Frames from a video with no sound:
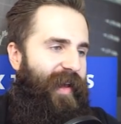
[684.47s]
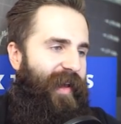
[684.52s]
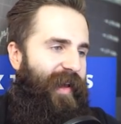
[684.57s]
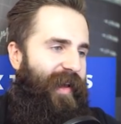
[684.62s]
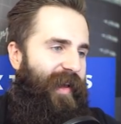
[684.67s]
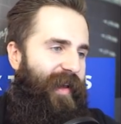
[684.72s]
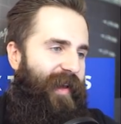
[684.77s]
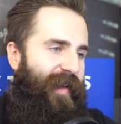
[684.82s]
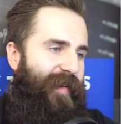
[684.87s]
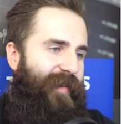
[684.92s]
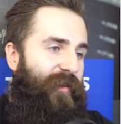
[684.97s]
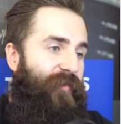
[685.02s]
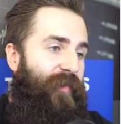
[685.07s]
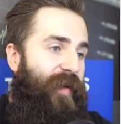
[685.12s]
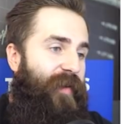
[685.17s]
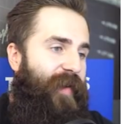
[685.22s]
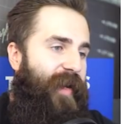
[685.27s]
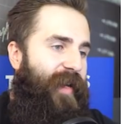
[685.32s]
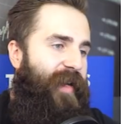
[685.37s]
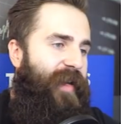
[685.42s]
The
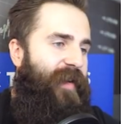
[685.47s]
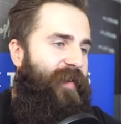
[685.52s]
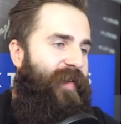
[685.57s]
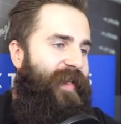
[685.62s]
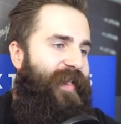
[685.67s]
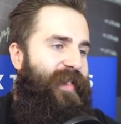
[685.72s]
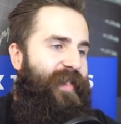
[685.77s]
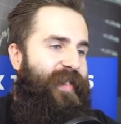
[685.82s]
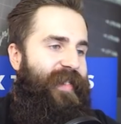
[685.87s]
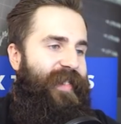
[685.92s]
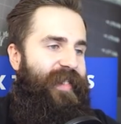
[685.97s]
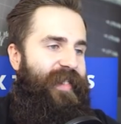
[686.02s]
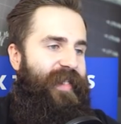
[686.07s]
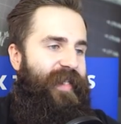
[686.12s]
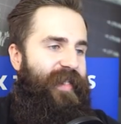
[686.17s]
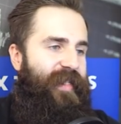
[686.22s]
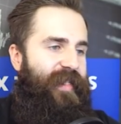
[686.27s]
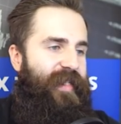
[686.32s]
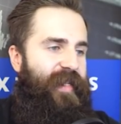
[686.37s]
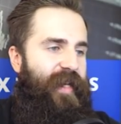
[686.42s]
win rate here is
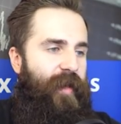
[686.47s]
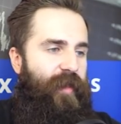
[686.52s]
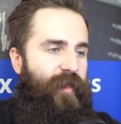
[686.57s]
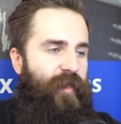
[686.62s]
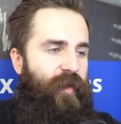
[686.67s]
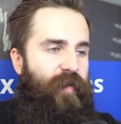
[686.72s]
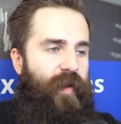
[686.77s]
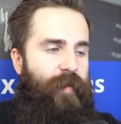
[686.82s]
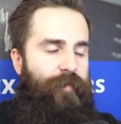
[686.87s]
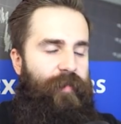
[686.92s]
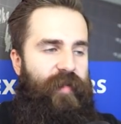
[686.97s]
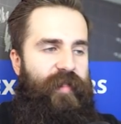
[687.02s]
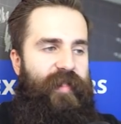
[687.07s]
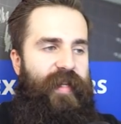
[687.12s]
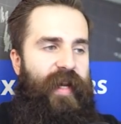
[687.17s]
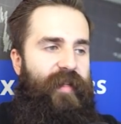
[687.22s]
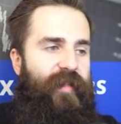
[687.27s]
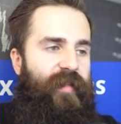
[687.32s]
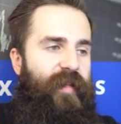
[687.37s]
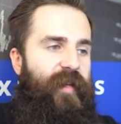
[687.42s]

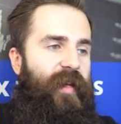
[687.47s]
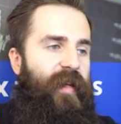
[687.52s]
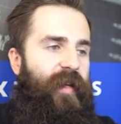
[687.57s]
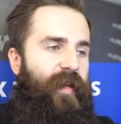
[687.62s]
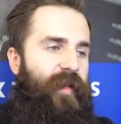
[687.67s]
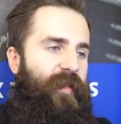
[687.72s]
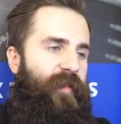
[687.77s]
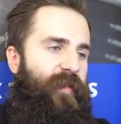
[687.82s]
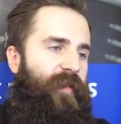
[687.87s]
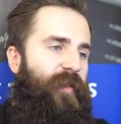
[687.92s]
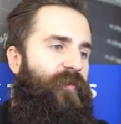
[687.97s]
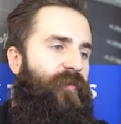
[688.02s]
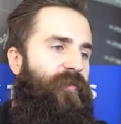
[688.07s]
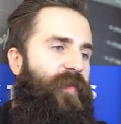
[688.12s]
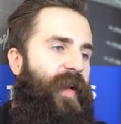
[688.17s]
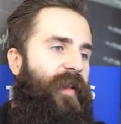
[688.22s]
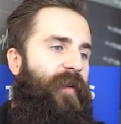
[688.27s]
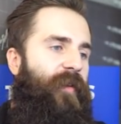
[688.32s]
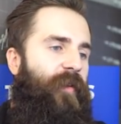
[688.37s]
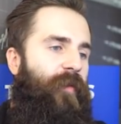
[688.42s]
63%, so
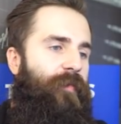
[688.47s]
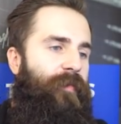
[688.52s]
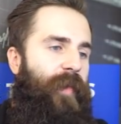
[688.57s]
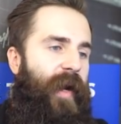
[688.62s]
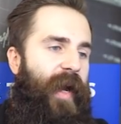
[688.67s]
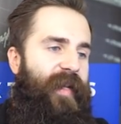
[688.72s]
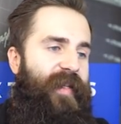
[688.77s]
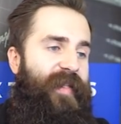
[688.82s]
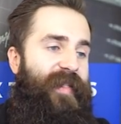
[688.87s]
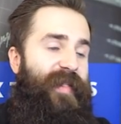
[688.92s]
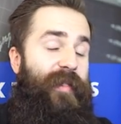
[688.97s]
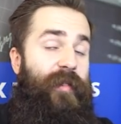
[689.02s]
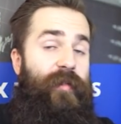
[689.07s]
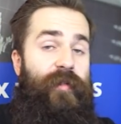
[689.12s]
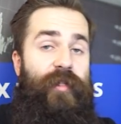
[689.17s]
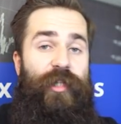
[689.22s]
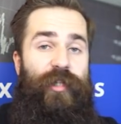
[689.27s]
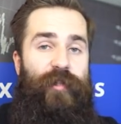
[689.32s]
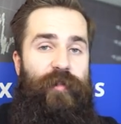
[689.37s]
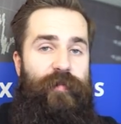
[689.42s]
together combined
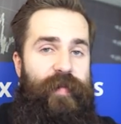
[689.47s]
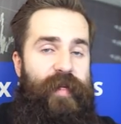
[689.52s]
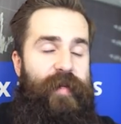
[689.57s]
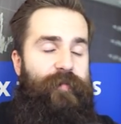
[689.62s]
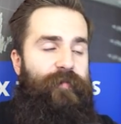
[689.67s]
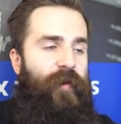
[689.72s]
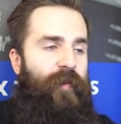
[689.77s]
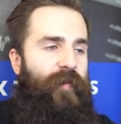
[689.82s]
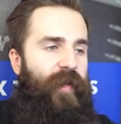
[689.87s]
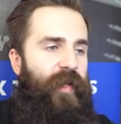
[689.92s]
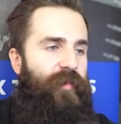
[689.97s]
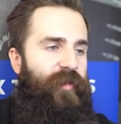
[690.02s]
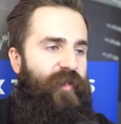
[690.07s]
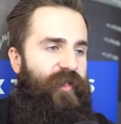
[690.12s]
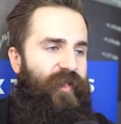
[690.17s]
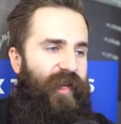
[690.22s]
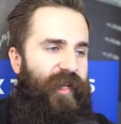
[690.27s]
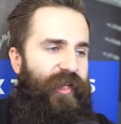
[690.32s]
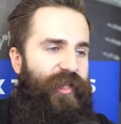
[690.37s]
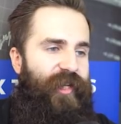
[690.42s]
still should be profitable
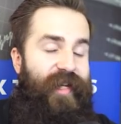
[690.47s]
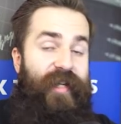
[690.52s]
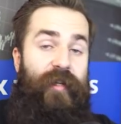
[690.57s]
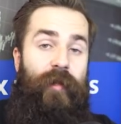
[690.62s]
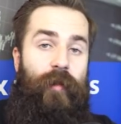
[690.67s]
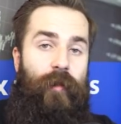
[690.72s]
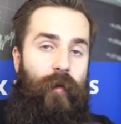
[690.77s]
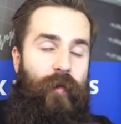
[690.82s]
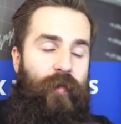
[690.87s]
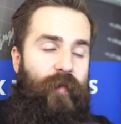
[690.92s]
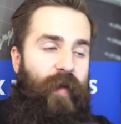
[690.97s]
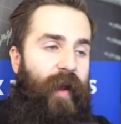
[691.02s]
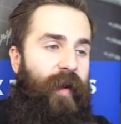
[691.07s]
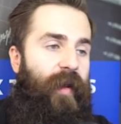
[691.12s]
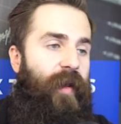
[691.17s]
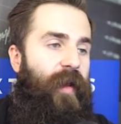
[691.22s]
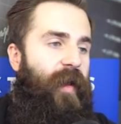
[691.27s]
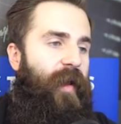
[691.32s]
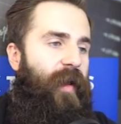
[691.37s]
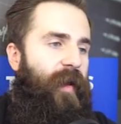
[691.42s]
strategy in the long run.